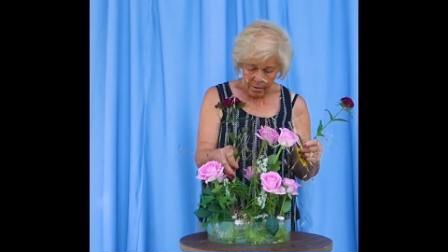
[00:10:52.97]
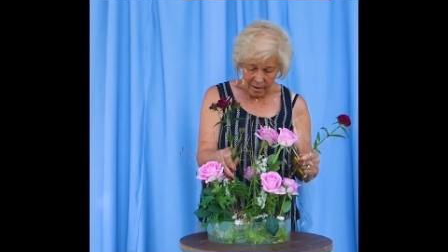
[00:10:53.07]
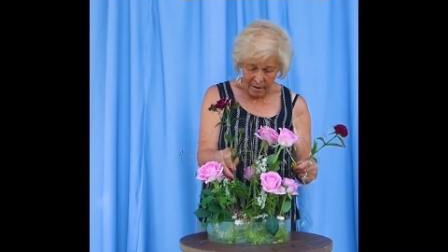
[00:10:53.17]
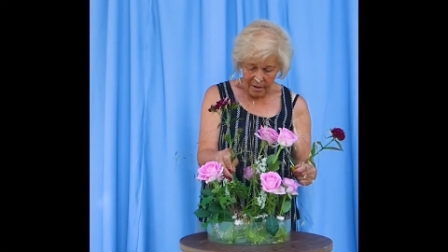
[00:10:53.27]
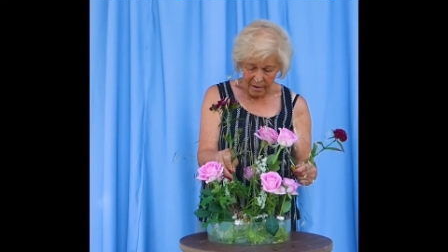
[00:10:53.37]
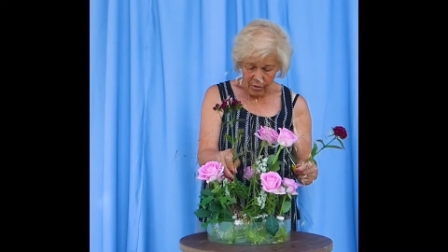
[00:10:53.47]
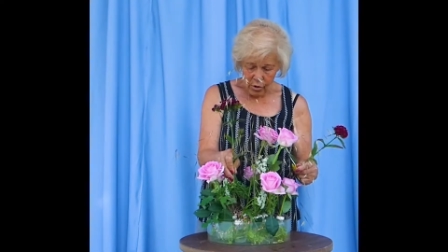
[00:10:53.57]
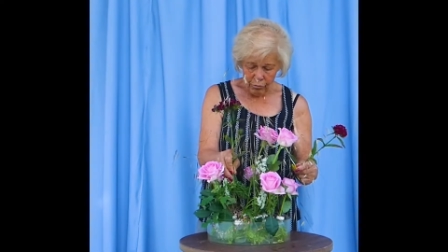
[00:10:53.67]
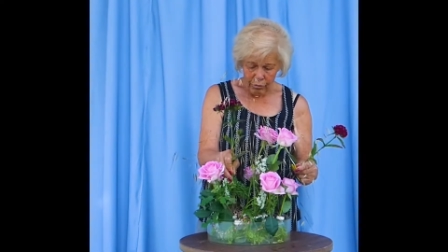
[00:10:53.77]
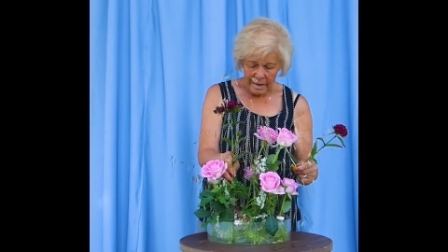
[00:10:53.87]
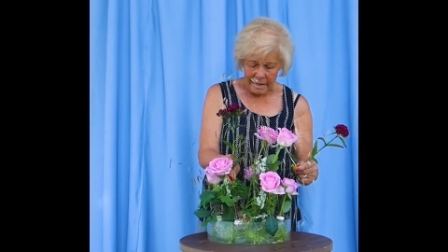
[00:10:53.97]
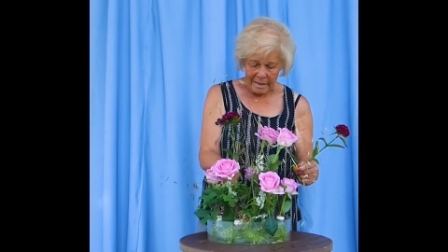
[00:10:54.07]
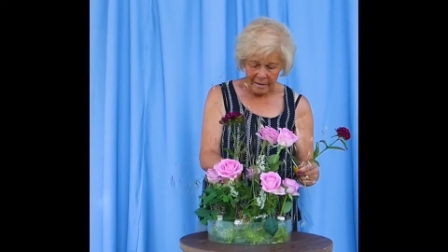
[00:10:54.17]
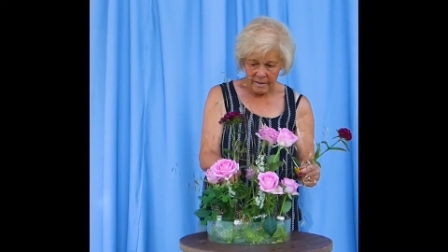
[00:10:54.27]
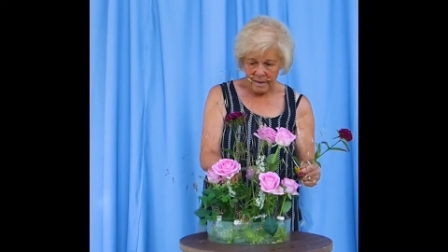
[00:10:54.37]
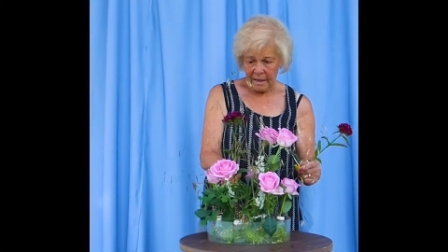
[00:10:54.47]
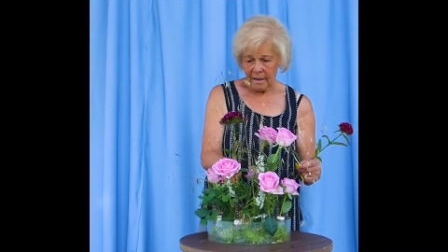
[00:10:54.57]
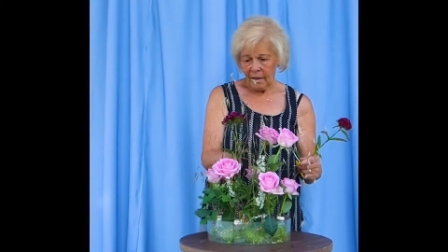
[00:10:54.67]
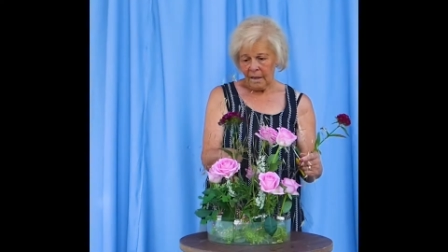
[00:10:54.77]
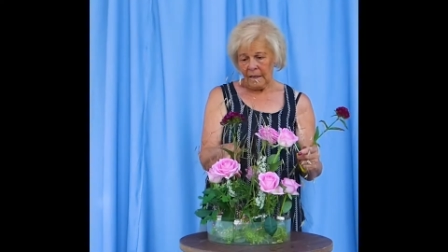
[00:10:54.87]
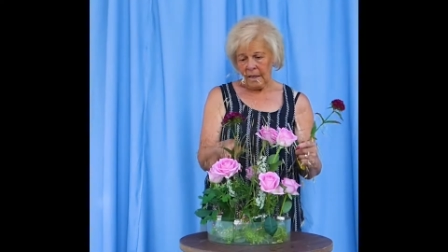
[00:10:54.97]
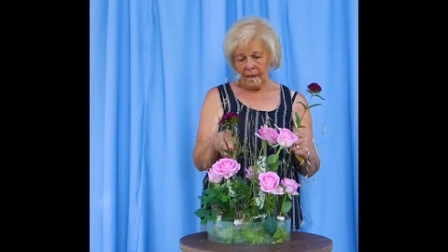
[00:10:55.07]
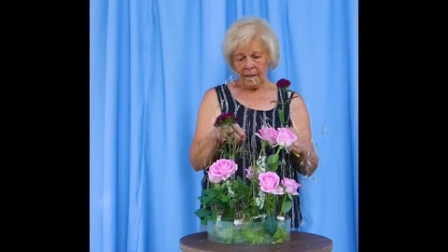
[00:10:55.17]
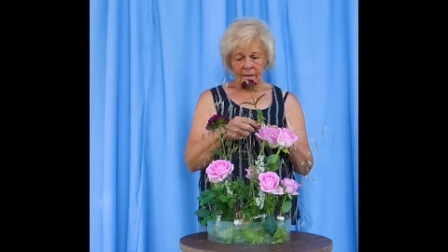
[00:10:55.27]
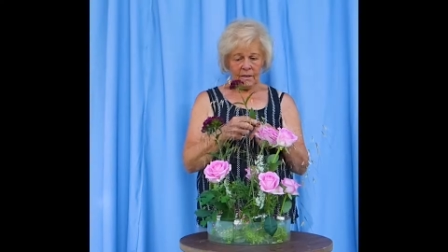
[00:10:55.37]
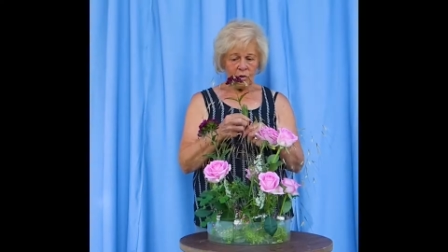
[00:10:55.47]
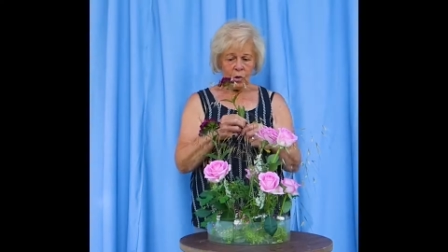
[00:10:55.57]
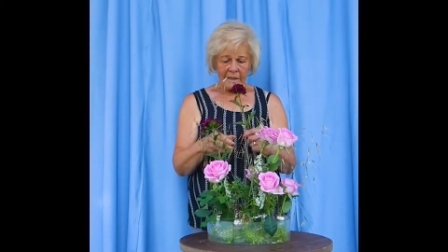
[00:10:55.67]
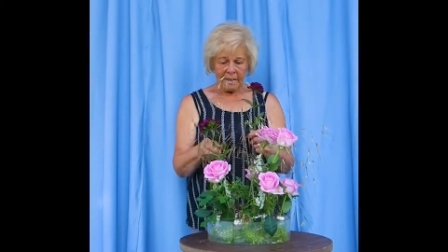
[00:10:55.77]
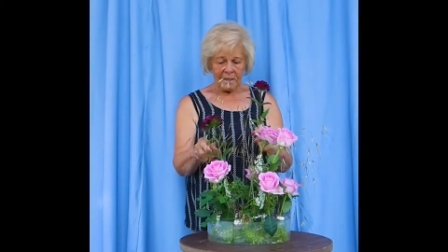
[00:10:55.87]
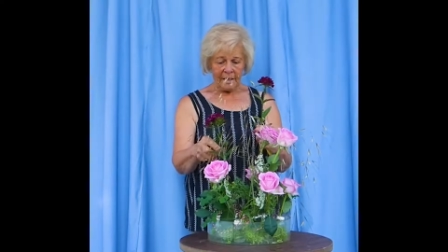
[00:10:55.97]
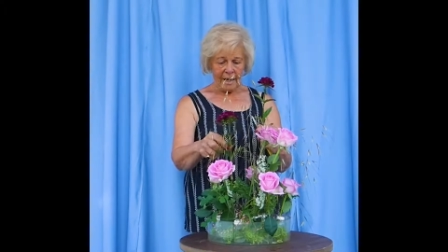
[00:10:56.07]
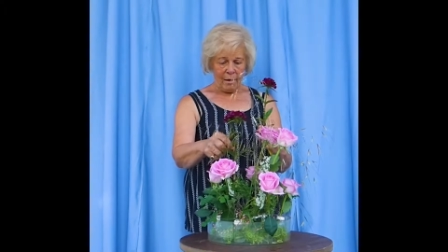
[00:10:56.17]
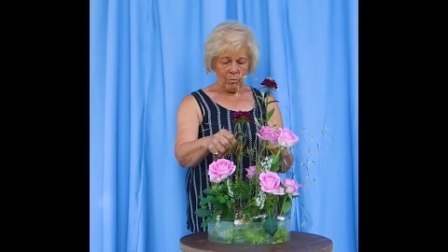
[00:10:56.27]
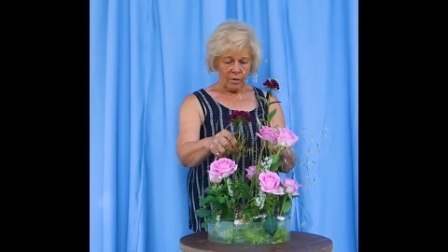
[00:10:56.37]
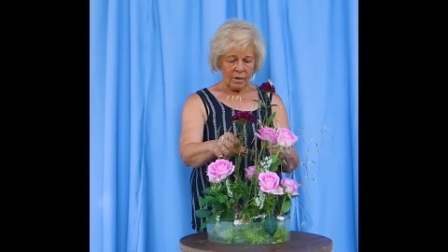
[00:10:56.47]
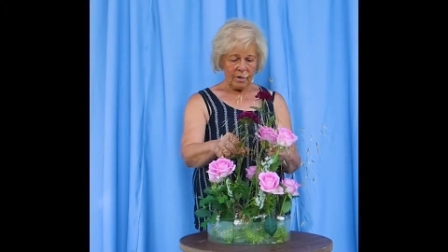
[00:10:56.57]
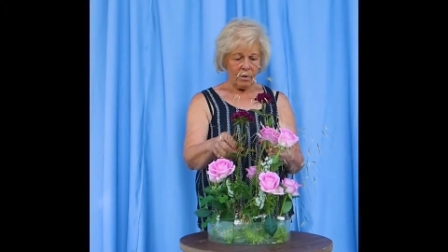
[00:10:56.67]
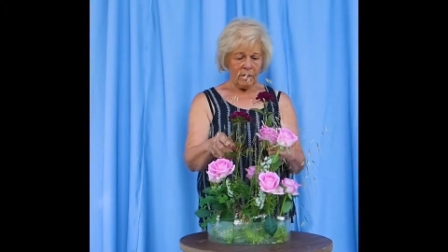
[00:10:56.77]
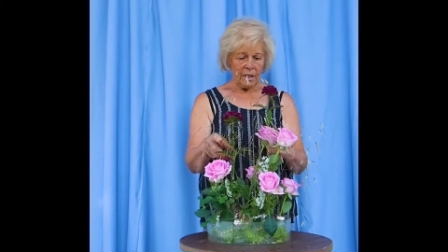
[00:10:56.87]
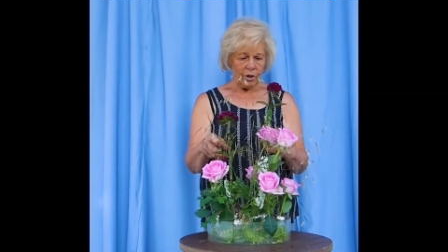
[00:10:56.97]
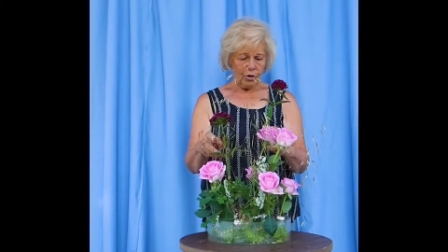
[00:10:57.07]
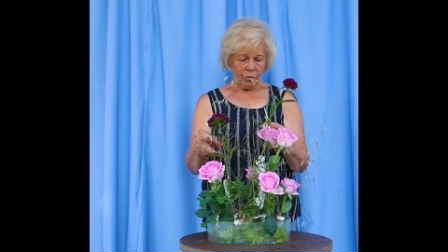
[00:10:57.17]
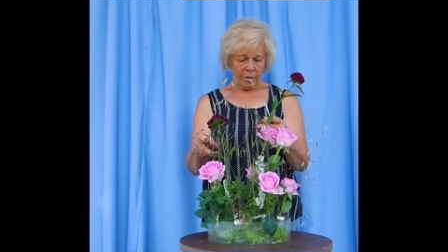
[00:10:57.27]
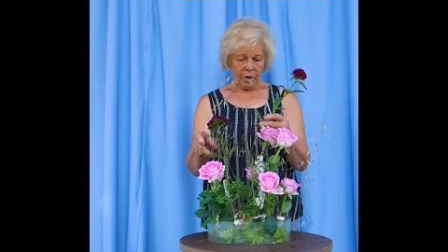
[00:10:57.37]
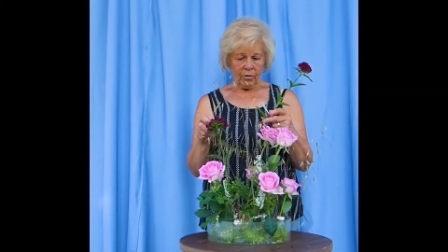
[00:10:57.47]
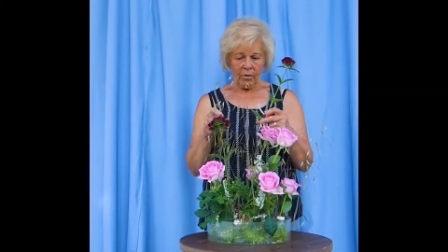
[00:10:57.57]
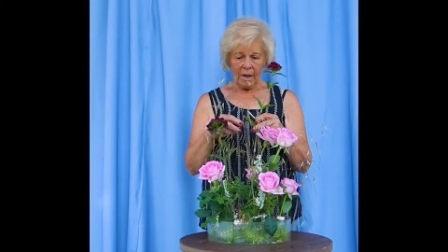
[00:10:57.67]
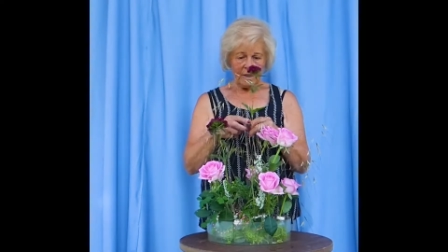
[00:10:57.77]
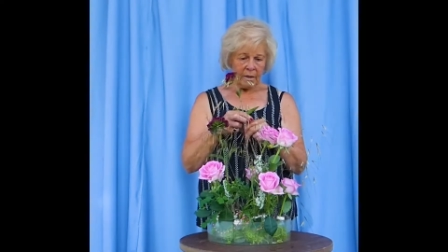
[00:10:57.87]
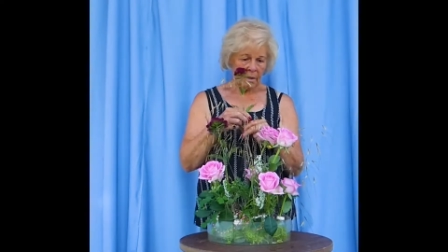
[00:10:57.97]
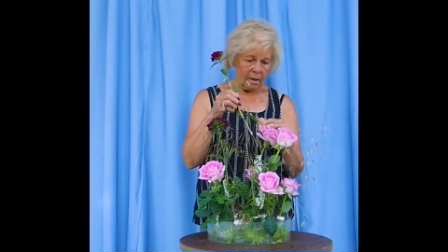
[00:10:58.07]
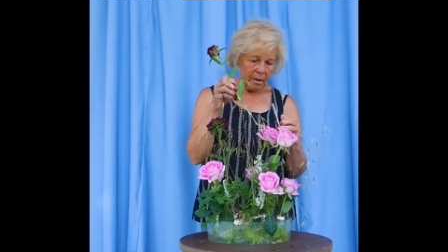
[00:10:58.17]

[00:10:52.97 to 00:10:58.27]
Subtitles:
Now they've got really solid stems, so they should be all right.